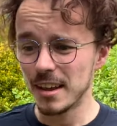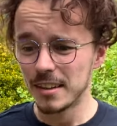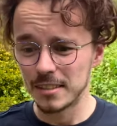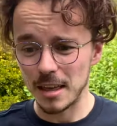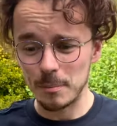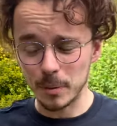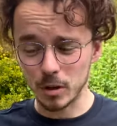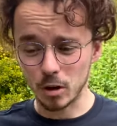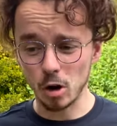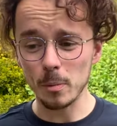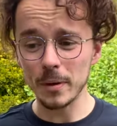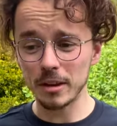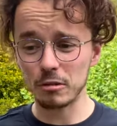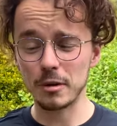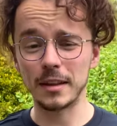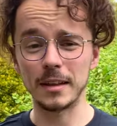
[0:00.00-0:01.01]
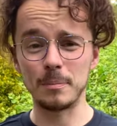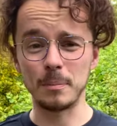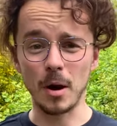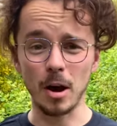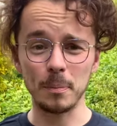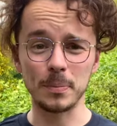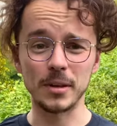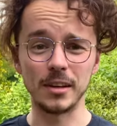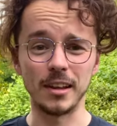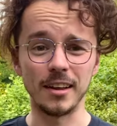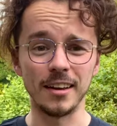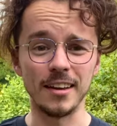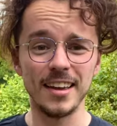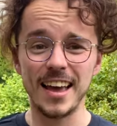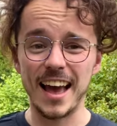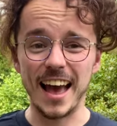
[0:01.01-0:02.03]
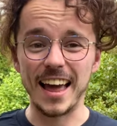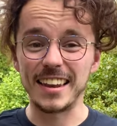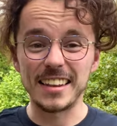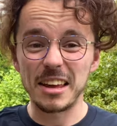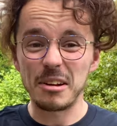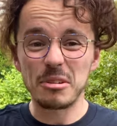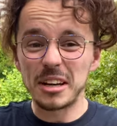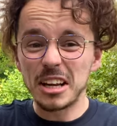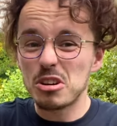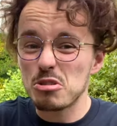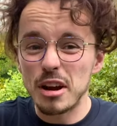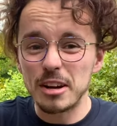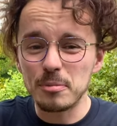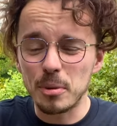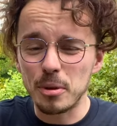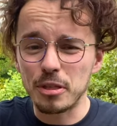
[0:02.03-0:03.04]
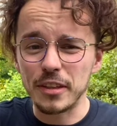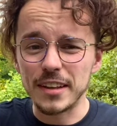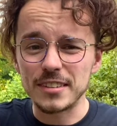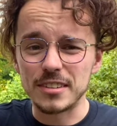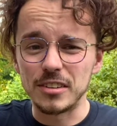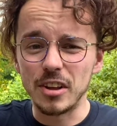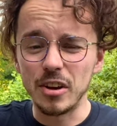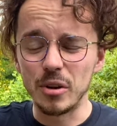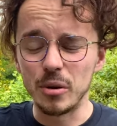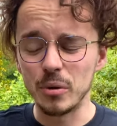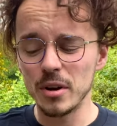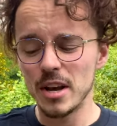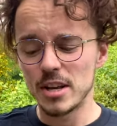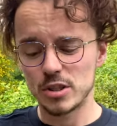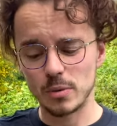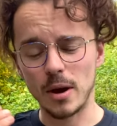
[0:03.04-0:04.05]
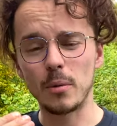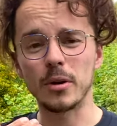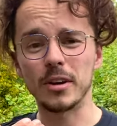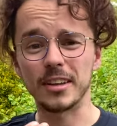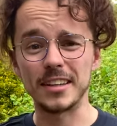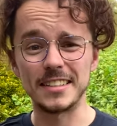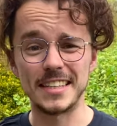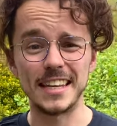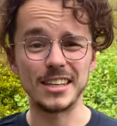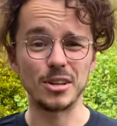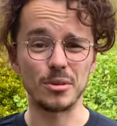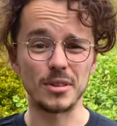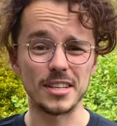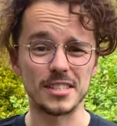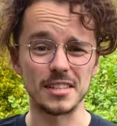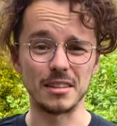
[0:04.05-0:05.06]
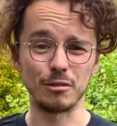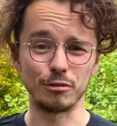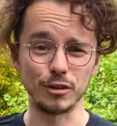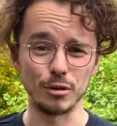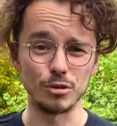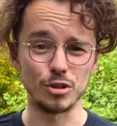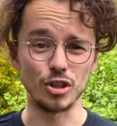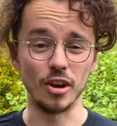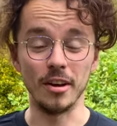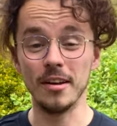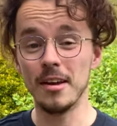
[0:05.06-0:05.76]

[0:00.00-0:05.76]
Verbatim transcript: They're becoming really popular, and they're an incredible thing to do, so I want to continue this in the future.